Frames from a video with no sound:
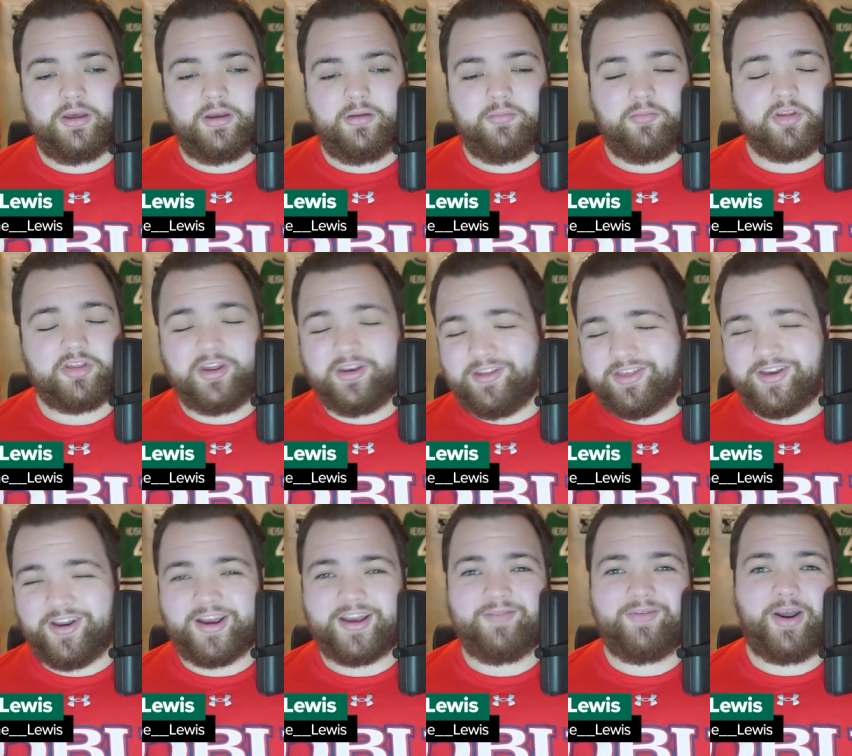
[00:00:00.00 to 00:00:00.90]
But then to
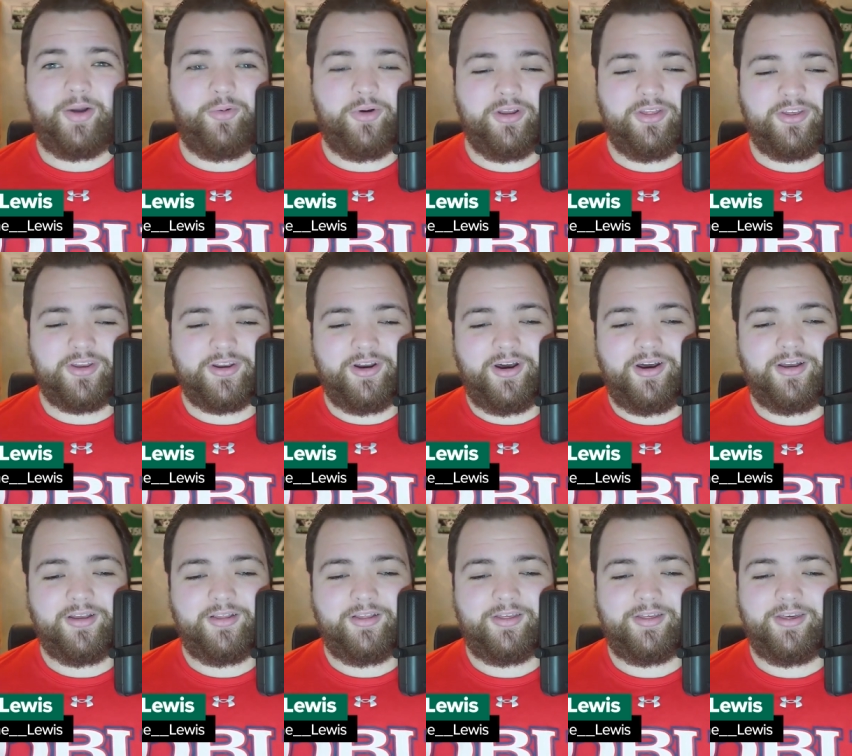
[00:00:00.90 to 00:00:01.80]
talk about one of the
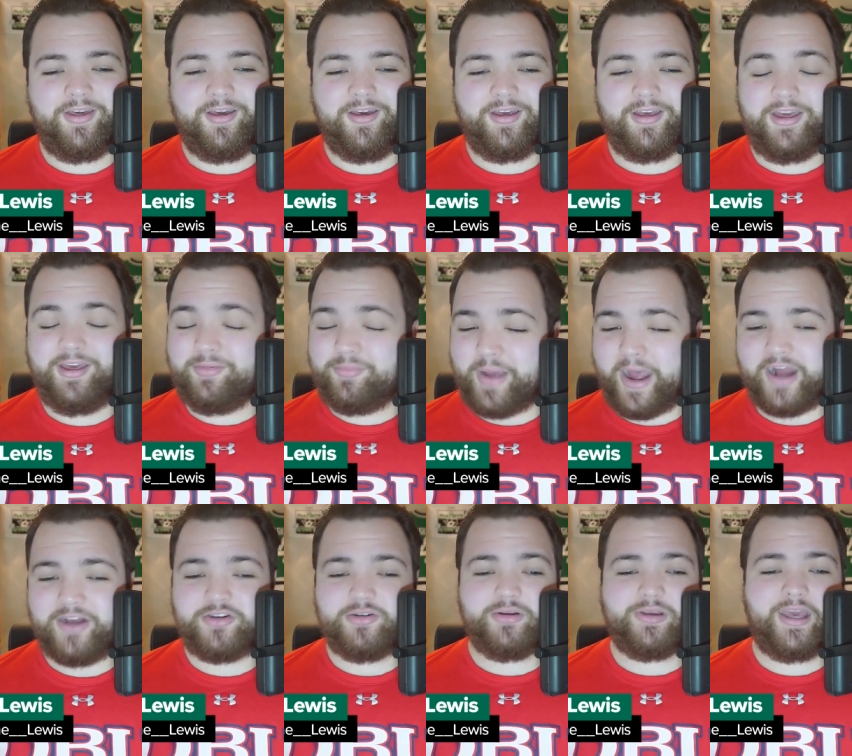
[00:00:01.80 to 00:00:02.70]
cons, he's
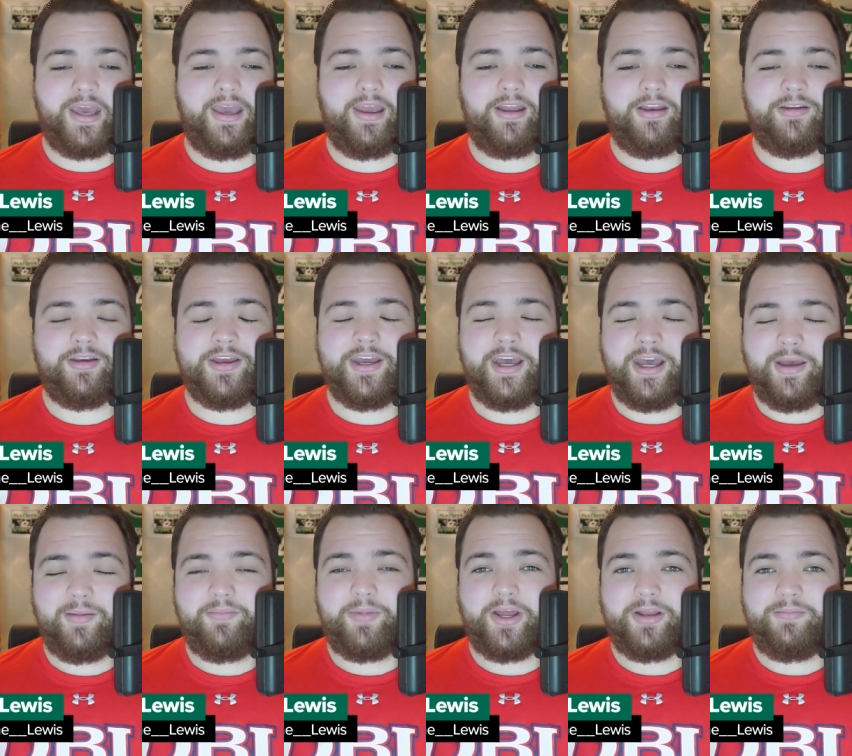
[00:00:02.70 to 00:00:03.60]
Patrick Kane,
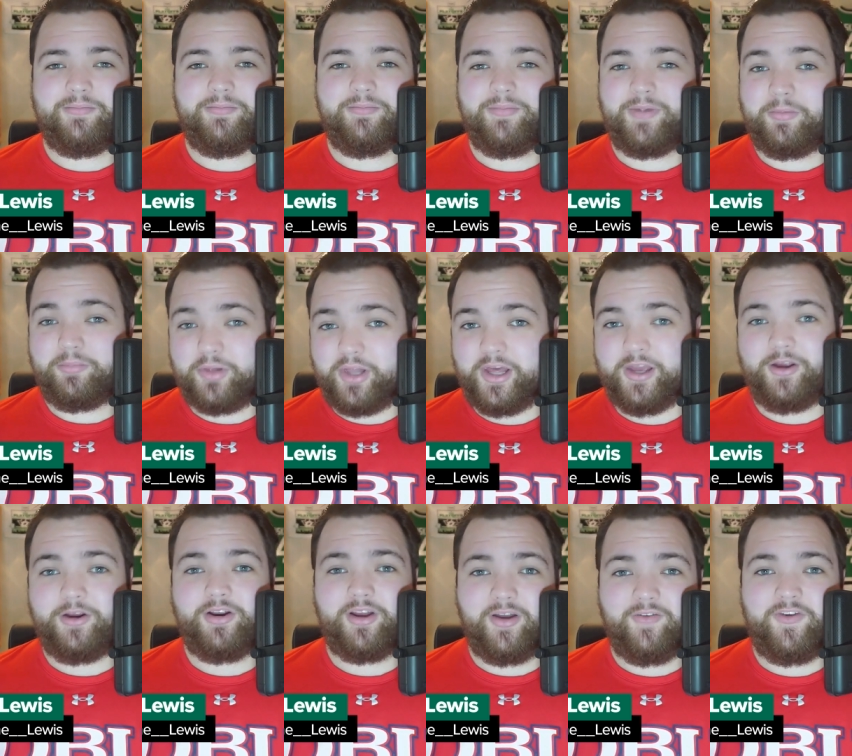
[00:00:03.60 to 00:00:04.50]
but a player of